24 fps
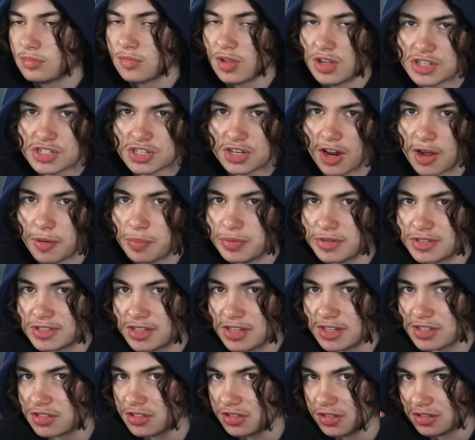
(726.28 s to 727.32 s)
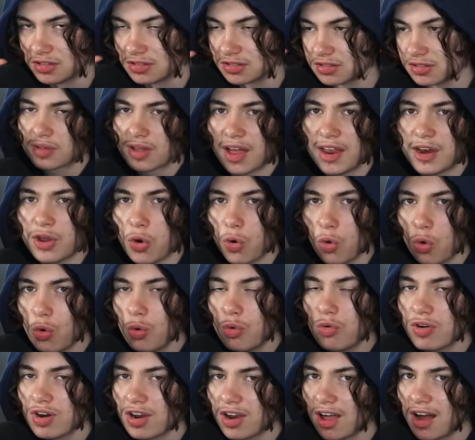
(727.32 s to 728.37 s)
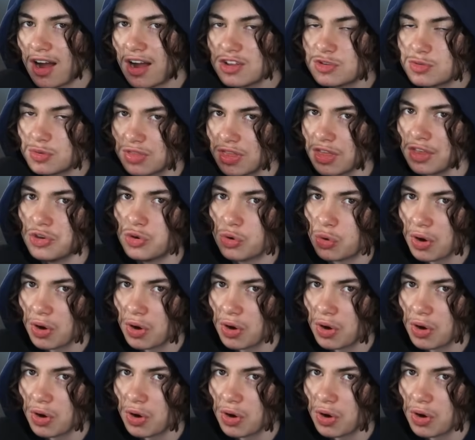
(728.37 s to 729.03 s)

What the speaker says: a sniper's distance. And it all relies within your